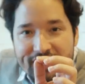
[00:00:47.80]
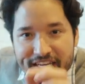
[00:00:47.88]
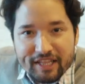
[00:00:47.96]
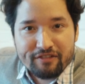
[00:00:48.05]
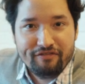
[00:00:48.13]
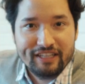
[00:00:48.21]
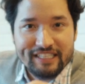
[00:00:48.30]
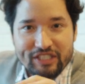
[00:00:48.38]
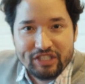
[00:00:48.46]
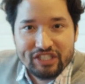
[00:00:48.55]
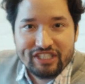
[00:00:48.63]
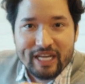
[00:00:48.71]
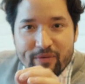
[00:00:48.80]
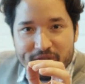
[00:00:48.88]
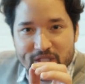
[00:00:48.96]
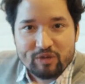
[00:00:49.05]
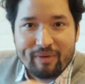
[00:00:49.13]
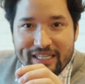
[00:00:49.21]
get the Philly cheesesteak
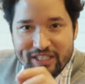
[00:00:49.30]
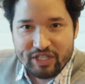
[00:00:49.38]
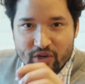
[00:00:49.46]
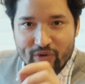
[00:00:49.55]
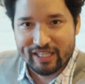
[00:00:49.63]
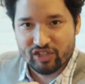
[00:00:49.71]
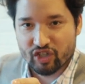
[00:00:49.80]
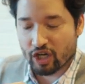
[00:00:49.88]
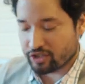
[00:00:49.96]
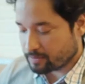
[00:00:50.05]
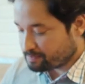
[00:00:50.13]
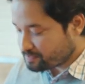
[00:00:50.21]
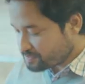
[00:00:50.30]
with the spicy Korean sauce.